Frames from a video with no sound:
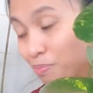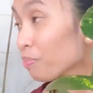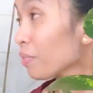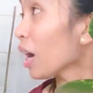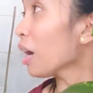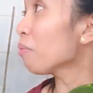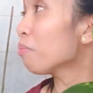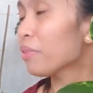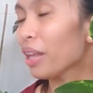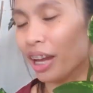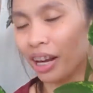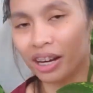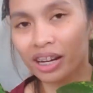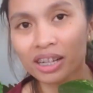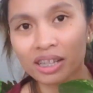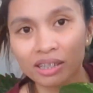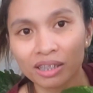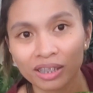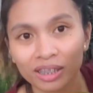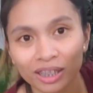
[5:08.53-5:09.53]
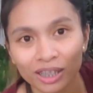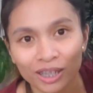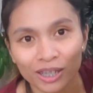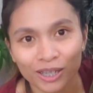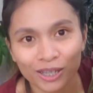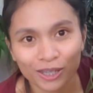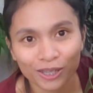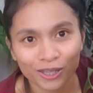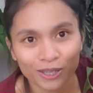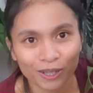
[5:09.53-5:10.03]
up there.
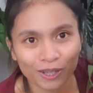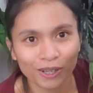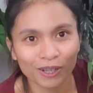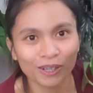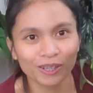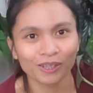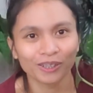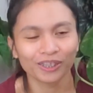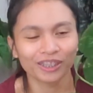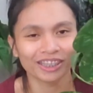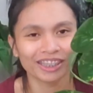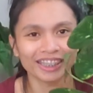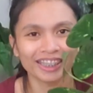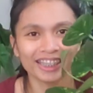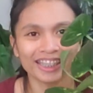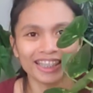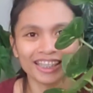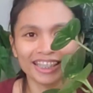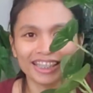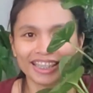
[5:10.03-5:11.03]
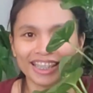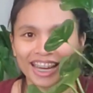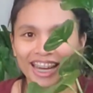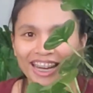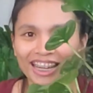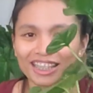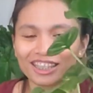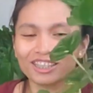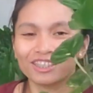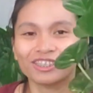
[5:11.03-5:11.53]
So yeah,
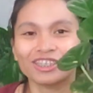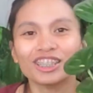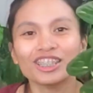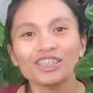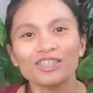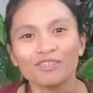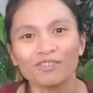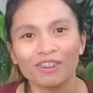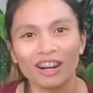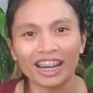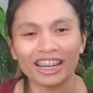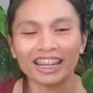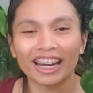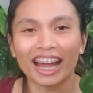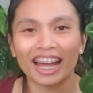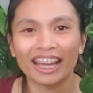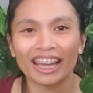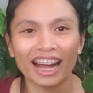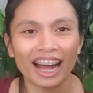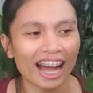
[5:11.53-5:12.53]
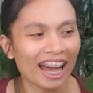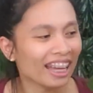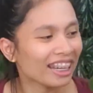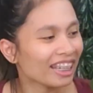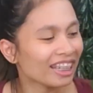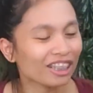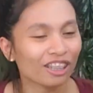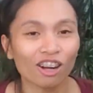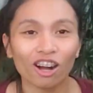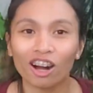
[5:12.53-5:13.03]
so this one I had
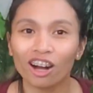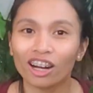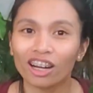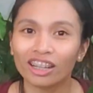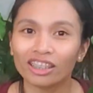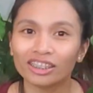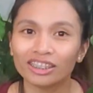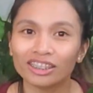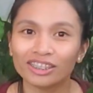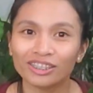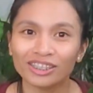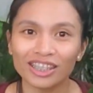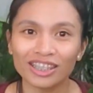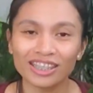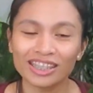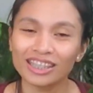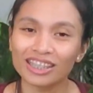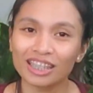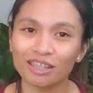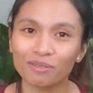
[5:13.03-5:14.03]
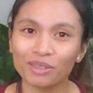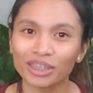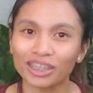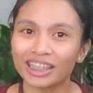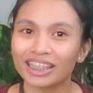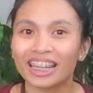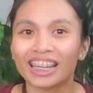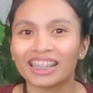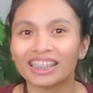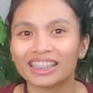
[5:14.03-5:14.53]
it on
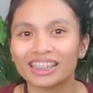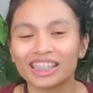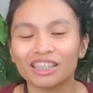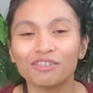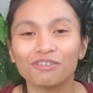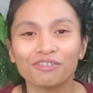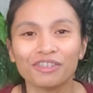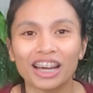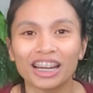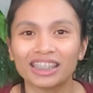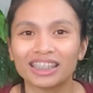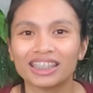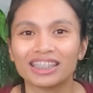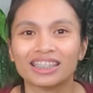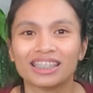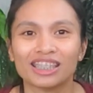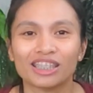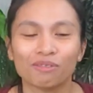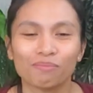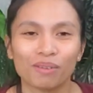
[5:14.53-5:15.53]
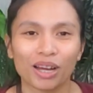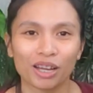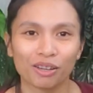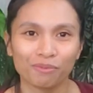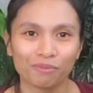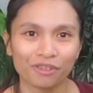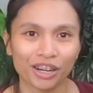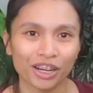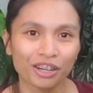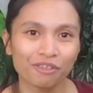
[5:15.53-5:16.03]
2017, and in fact this is my
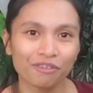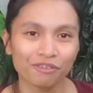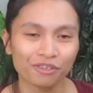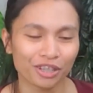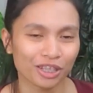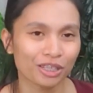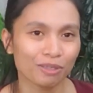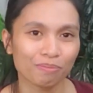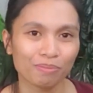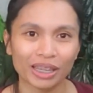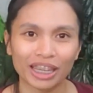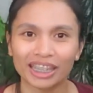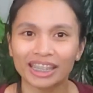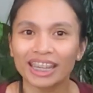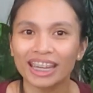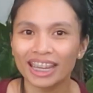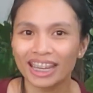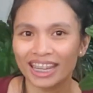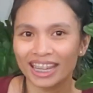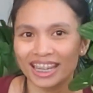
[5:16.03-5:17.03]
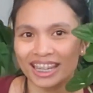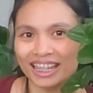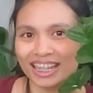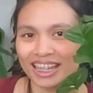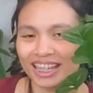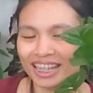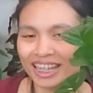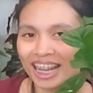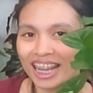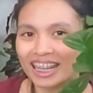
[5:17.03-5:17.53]
very first plant here
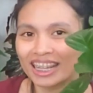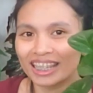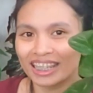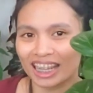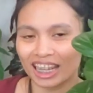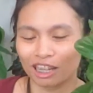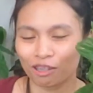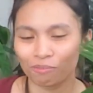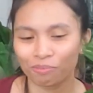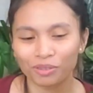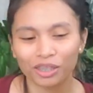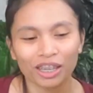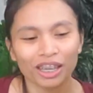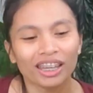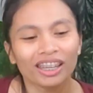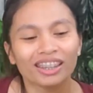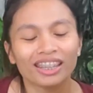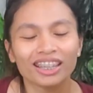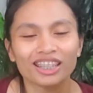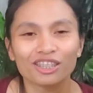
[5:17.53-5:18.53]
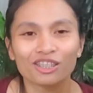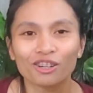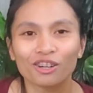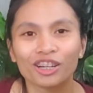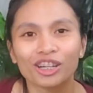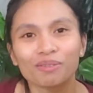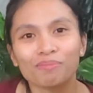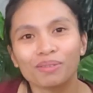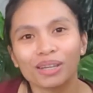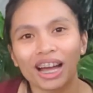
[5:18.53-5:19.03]
in Canada. The
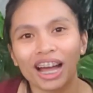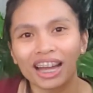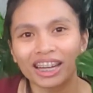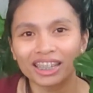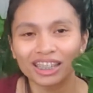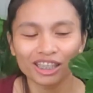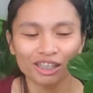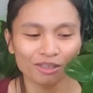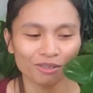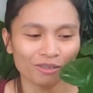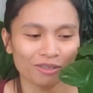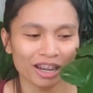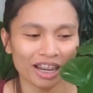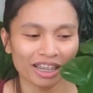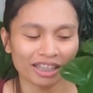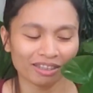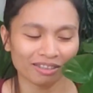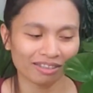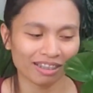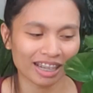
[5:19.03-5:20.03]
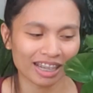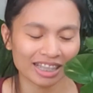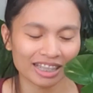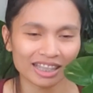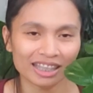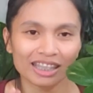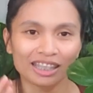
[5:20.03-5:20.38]
story behind this one was